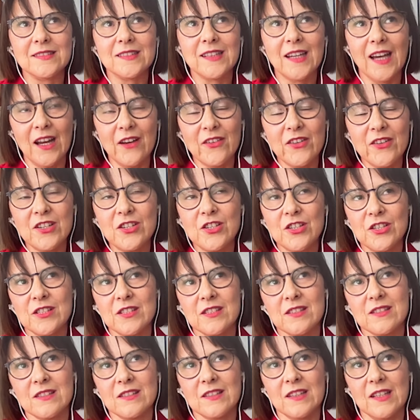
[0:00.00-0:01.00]
courage
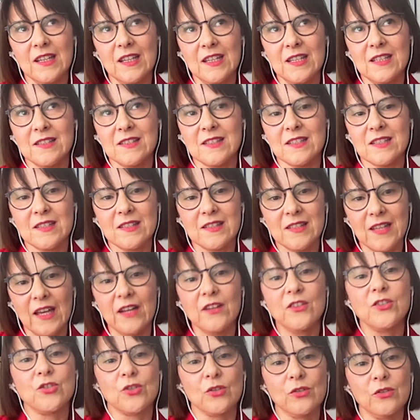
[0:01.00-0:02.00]
is the
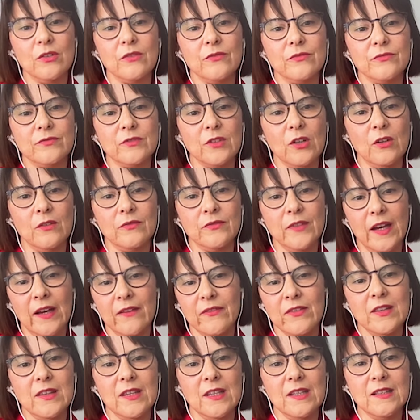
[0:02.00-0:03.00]
center of
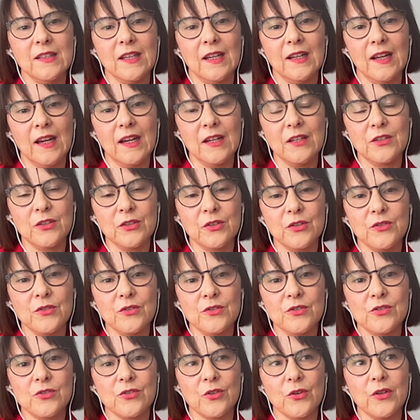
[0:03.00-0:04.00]
everything that I do.
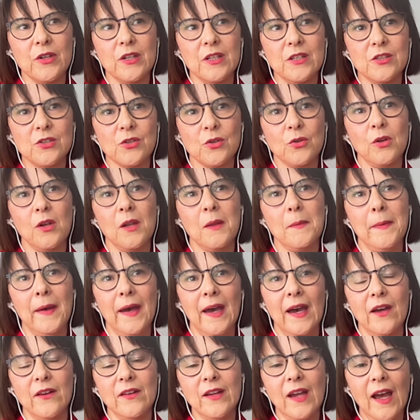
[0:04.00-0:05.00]
So it's all
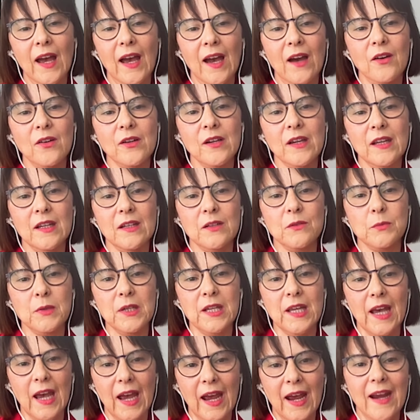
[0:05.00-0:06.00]
about how can
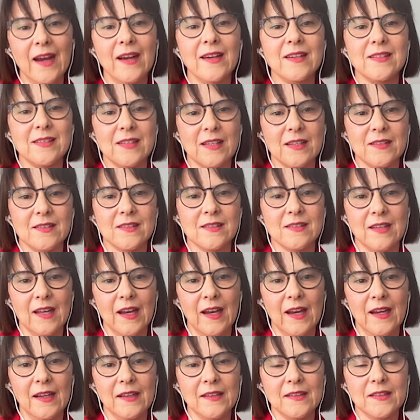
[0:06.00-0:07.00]
we access
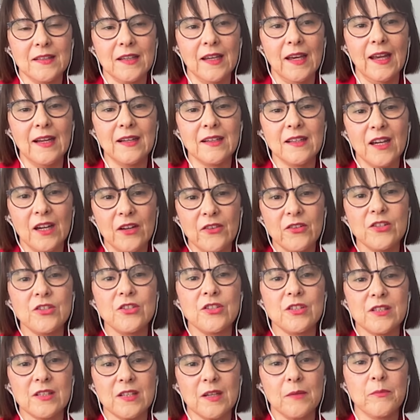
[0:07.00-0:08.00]
that? And courage
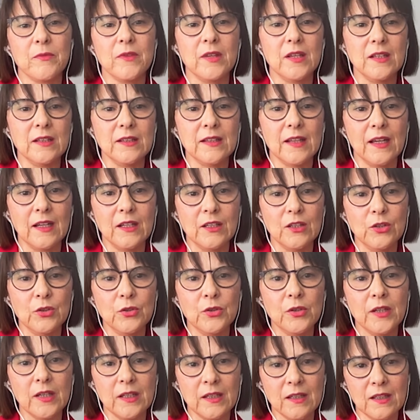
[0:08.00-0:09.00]
is something that you
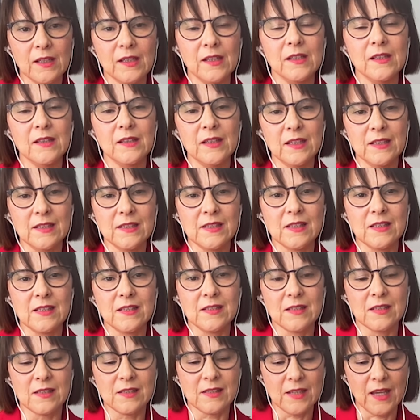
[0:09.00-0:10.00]
can learn. It's
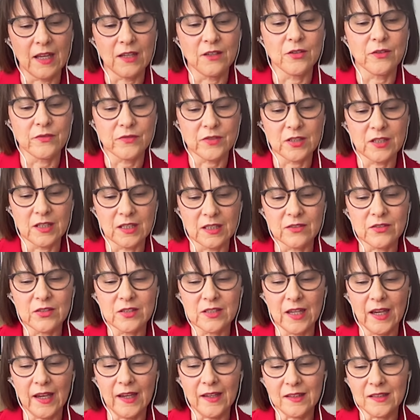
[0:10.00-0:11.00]
a set of skill
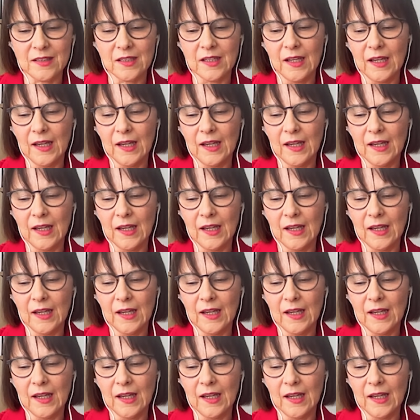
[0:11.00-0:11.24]
set